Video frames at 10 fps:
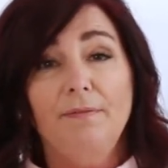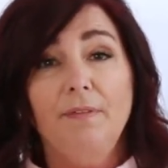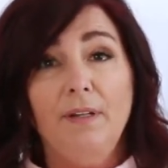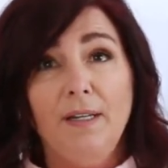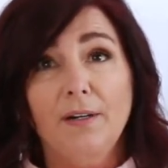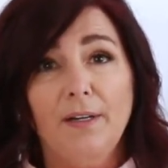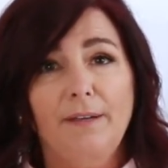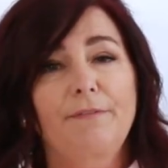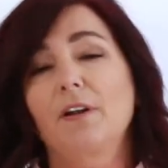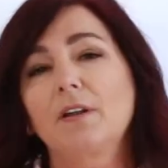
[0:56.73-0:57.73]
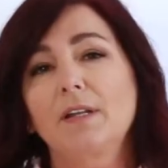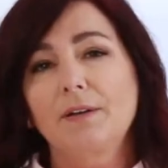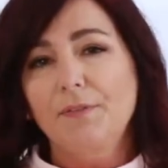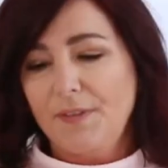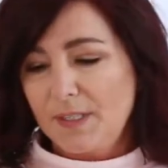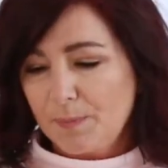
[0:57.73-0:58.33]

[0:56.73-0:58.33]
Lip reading: literally fallen in love with this